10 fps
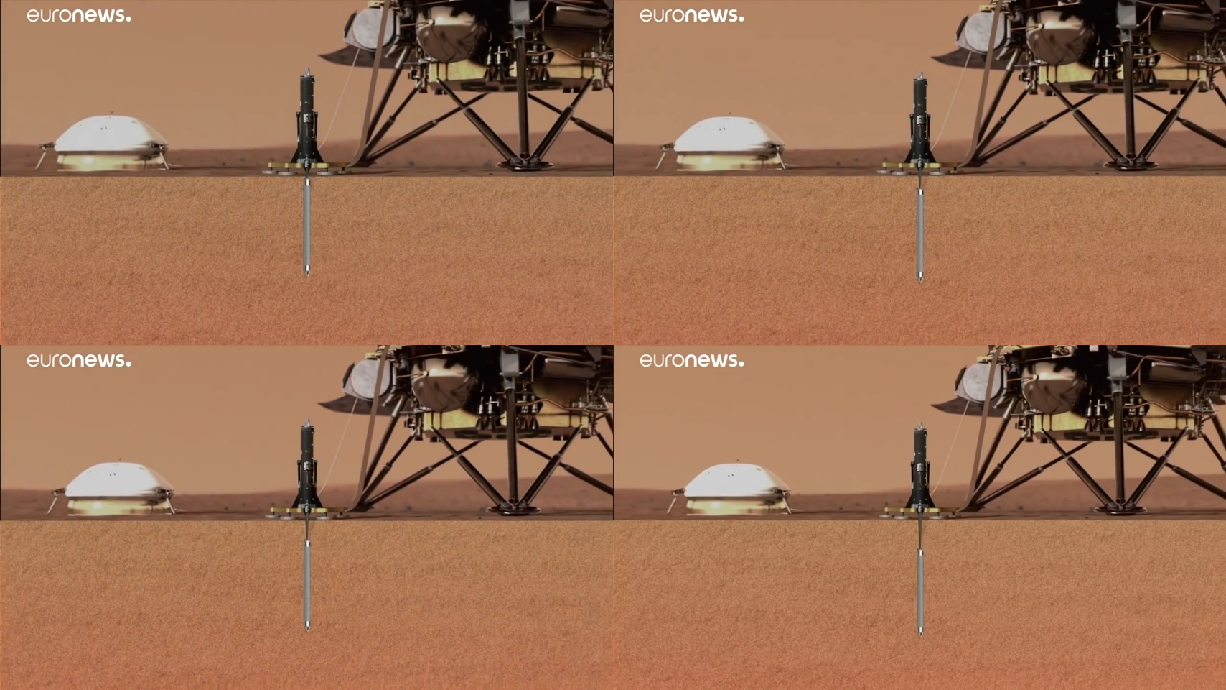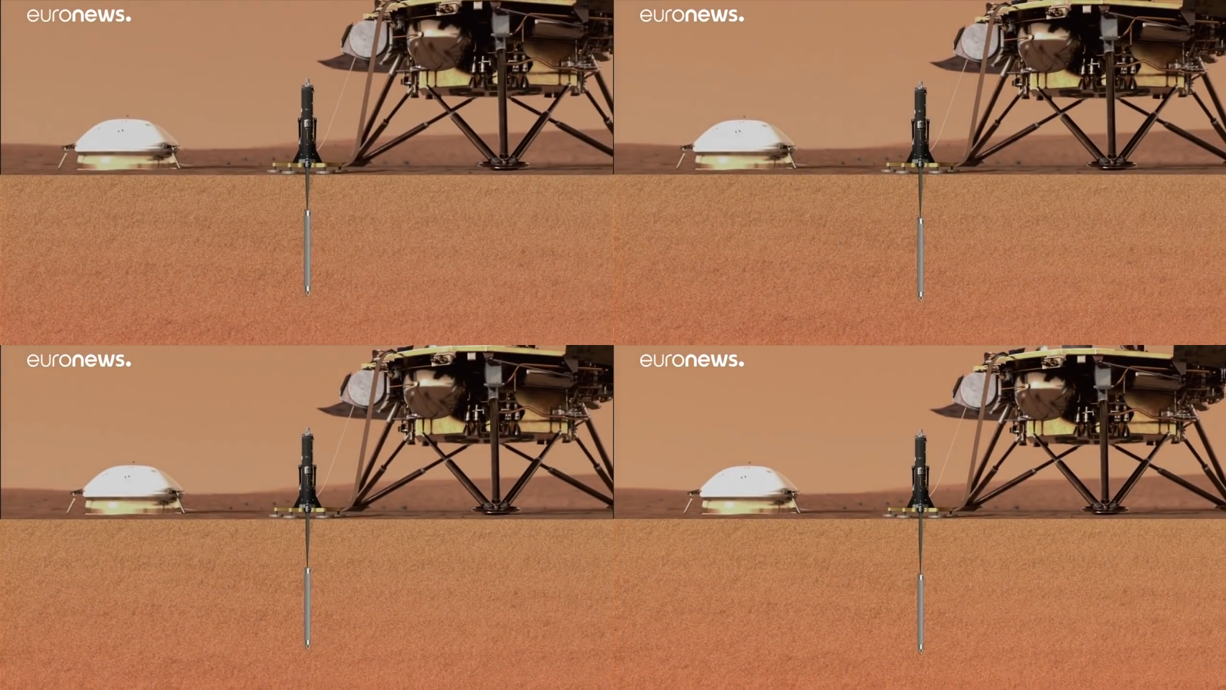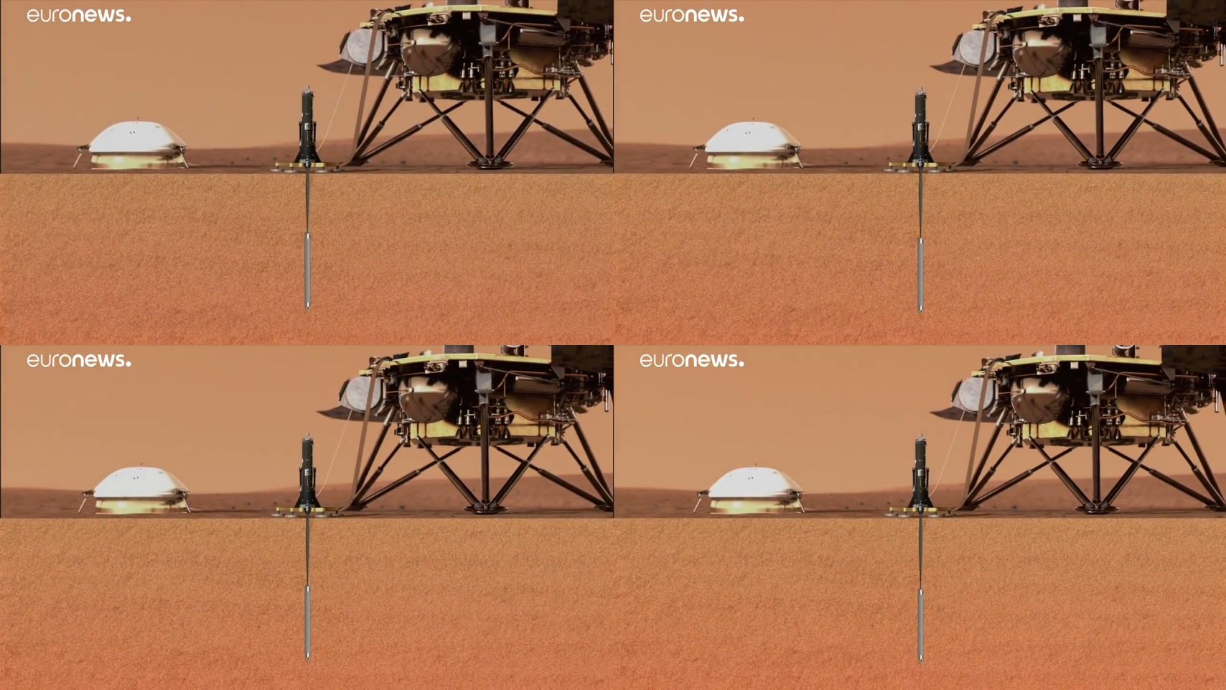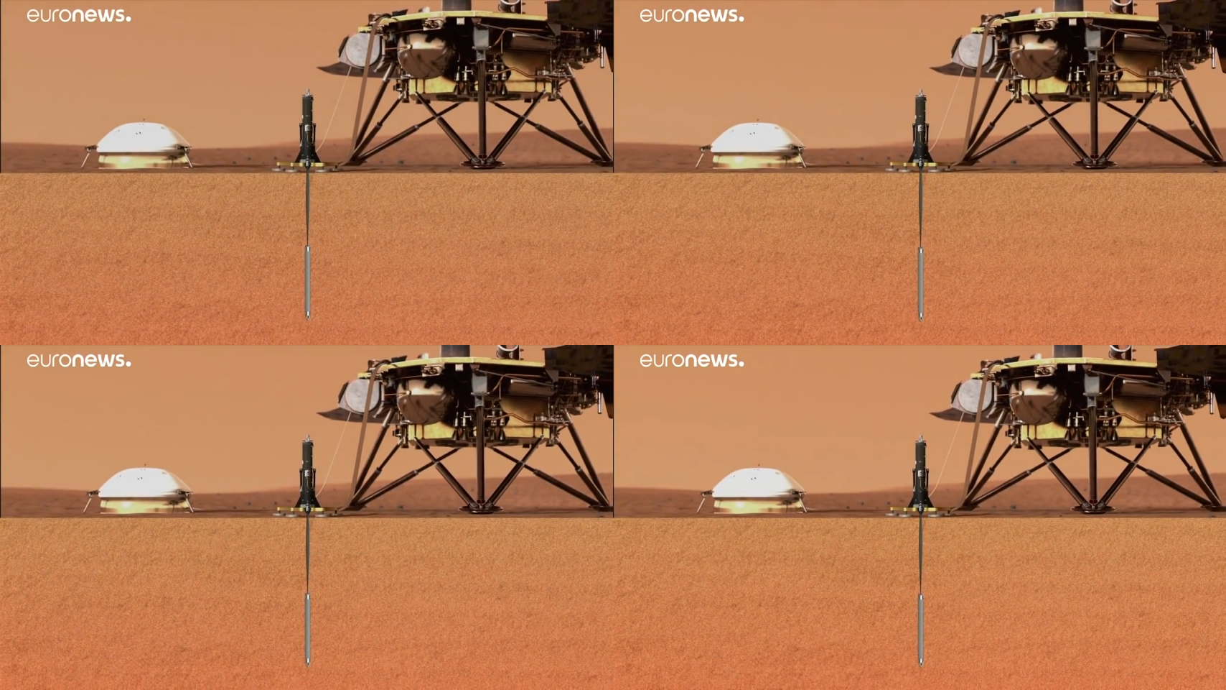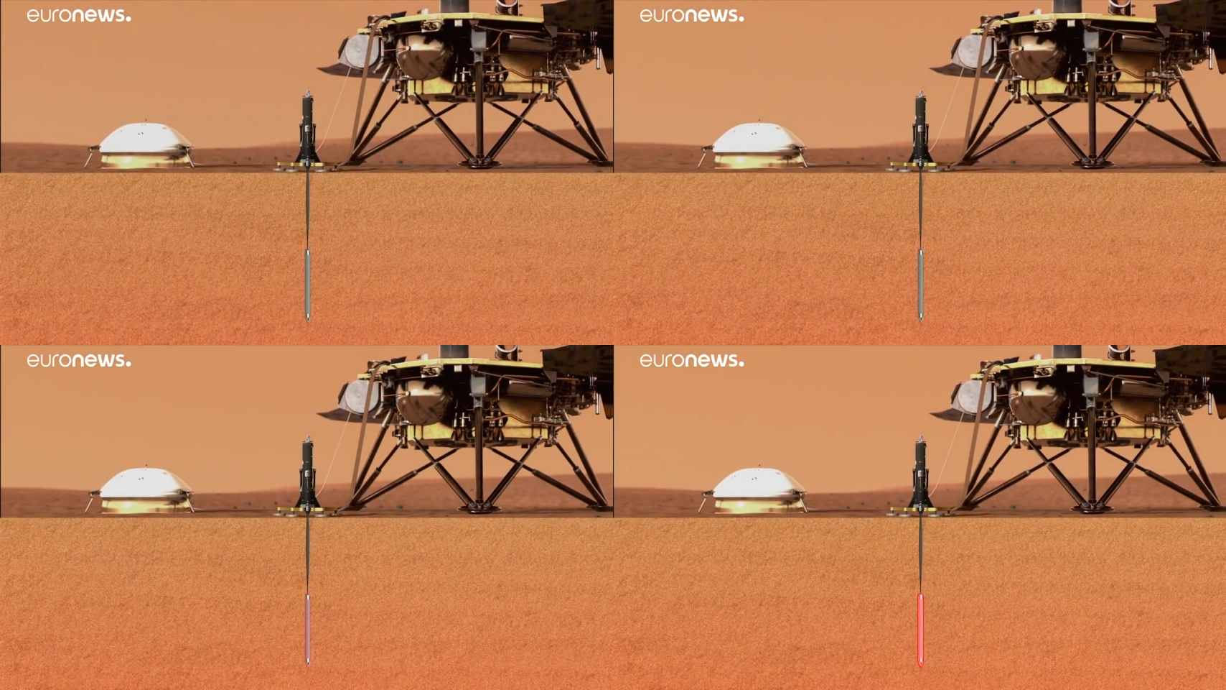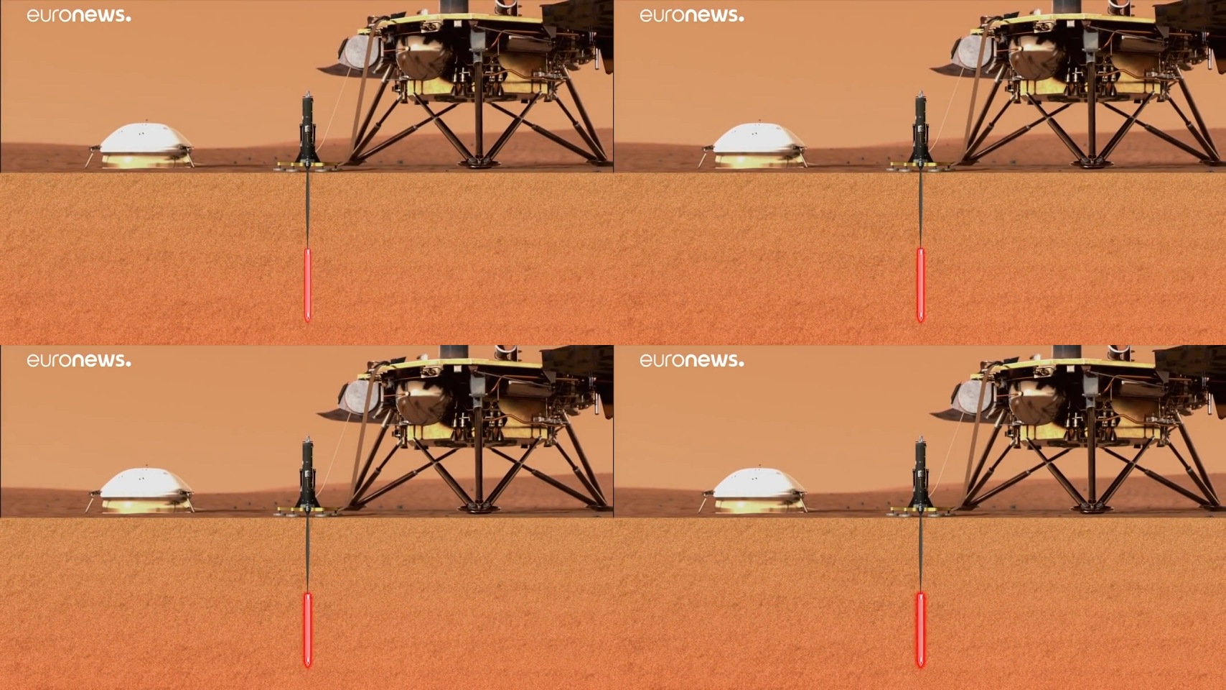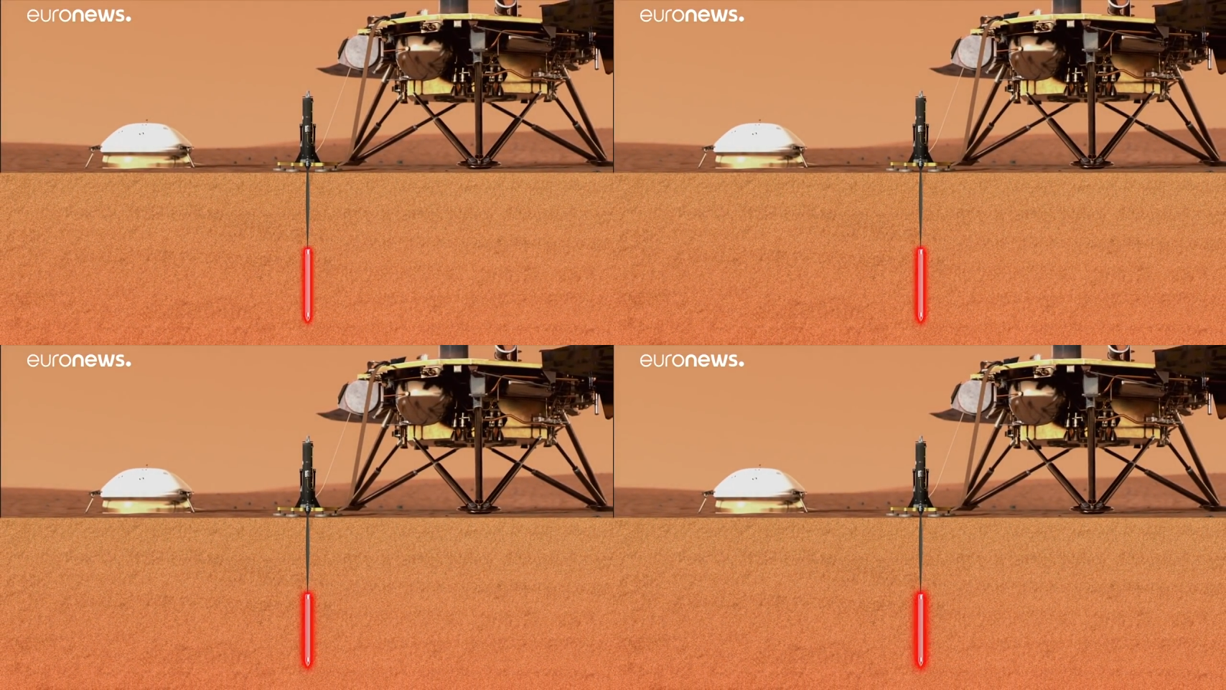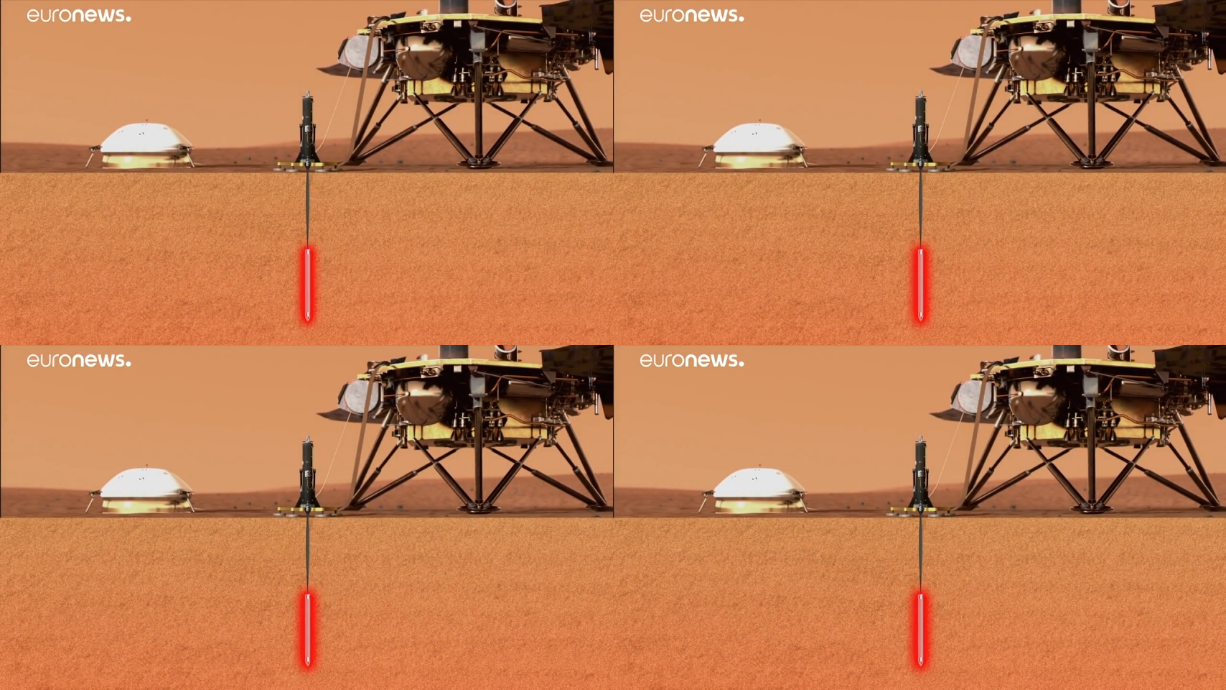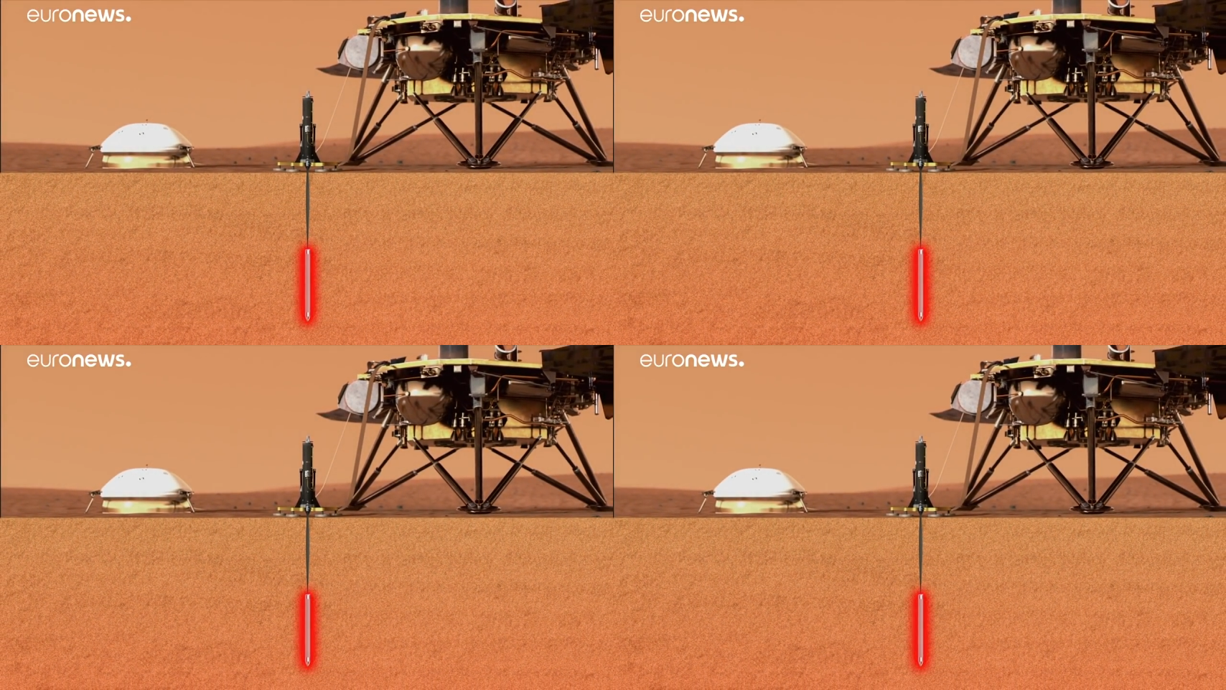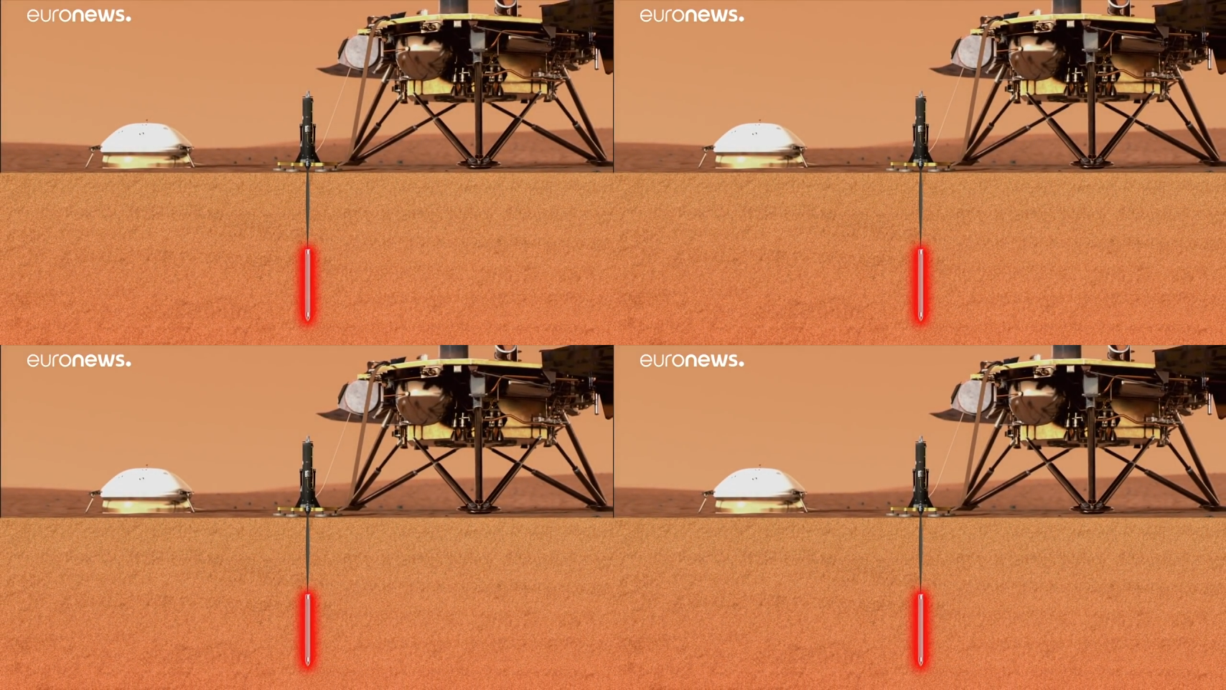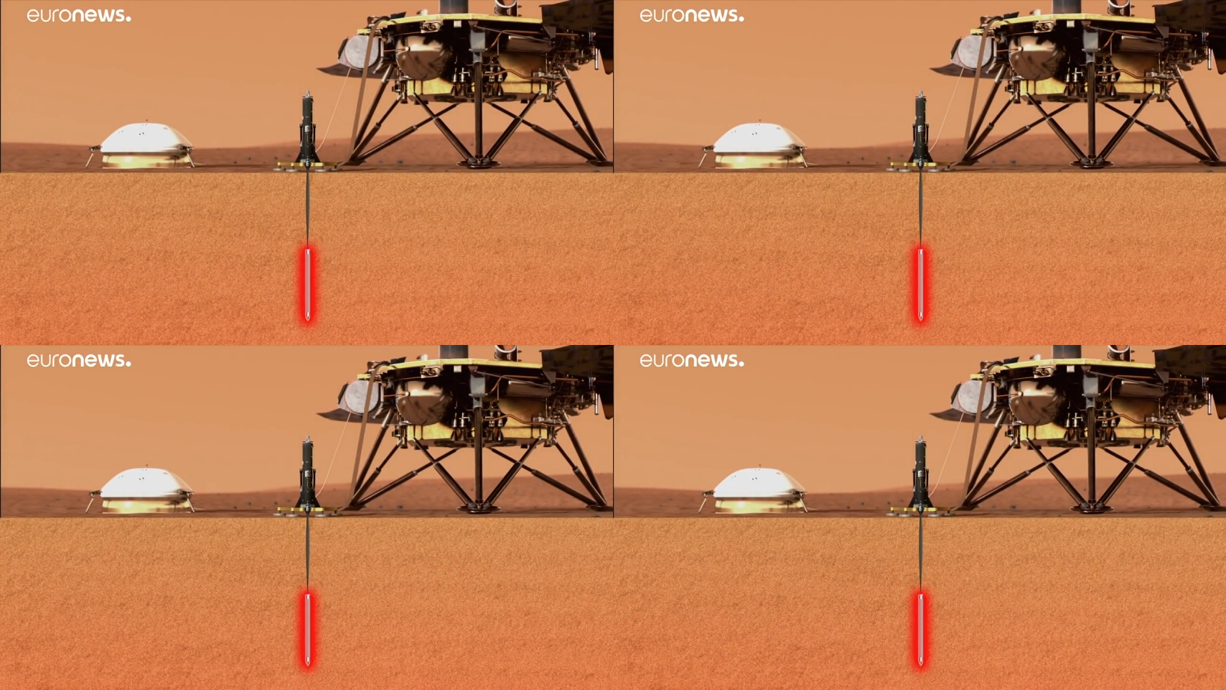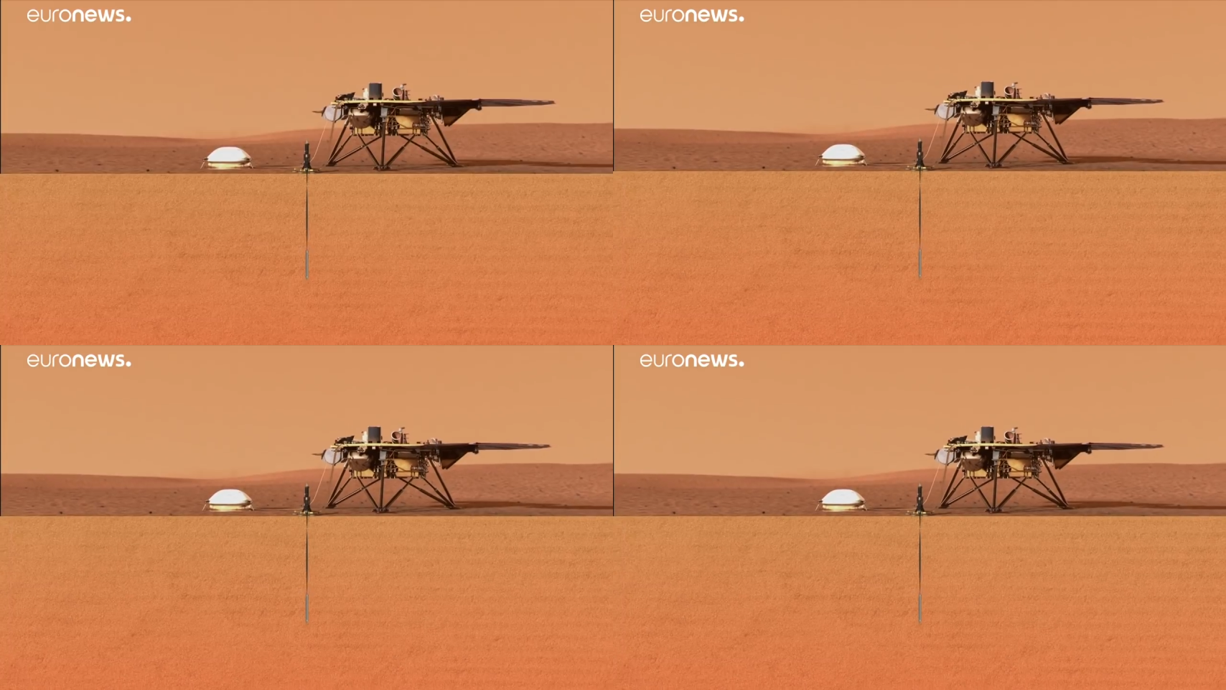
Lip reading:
Nobody's mouth can be seen.